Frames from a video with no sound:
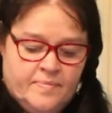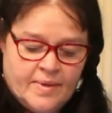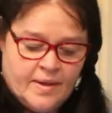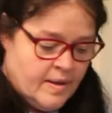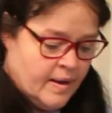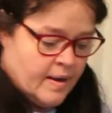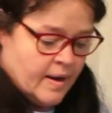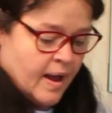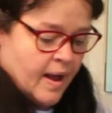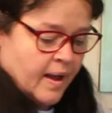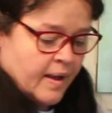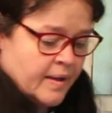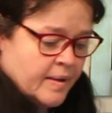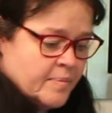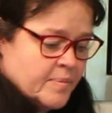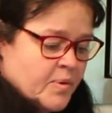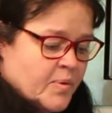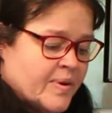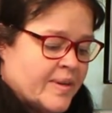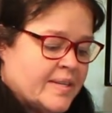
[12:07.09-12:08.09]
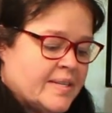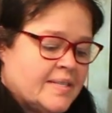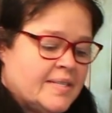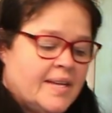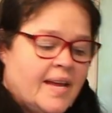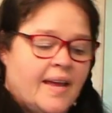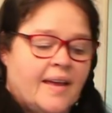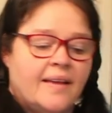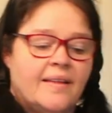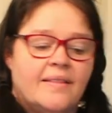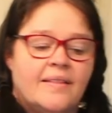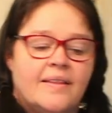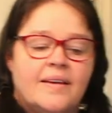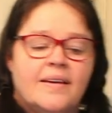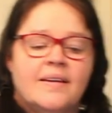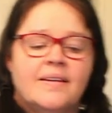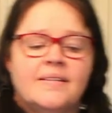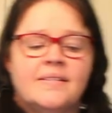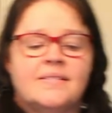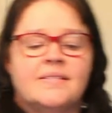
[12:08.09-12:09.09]
And I am going to take
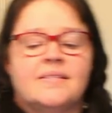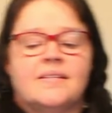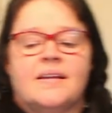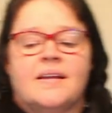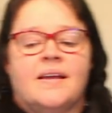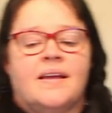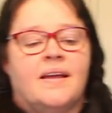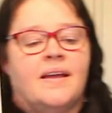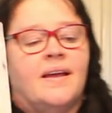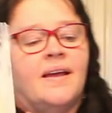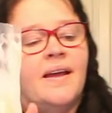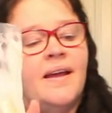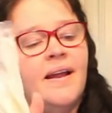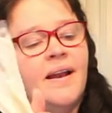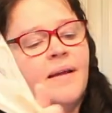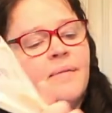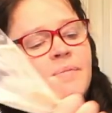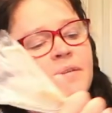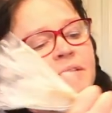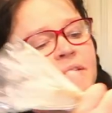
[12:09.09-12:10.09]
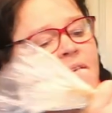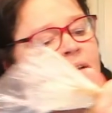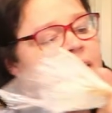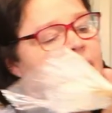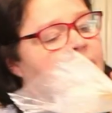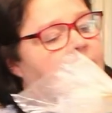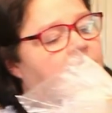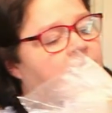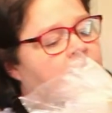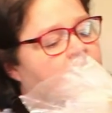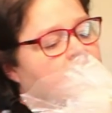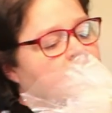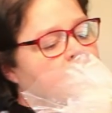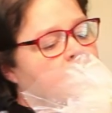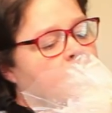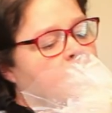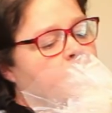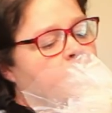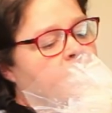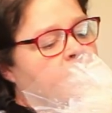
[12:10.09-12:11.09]
this, and I'm just going to add a
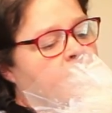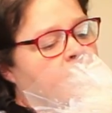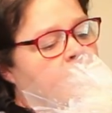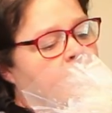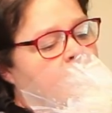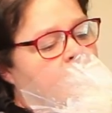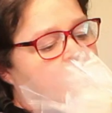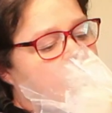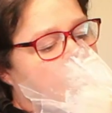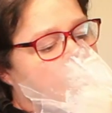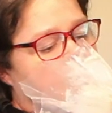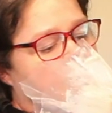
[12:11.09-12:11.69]
little bit of